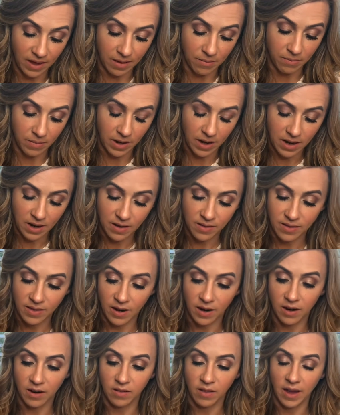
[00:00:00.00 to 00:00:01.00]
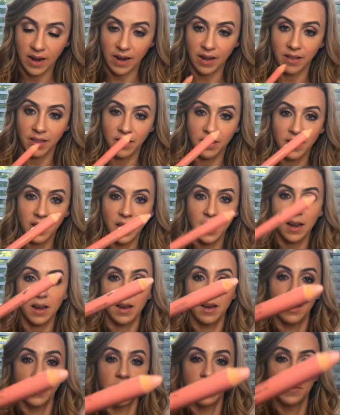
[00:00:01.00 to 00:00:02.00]
them. They're like a
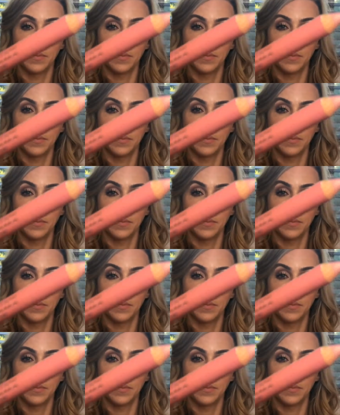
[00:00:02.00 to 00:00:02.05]
thick,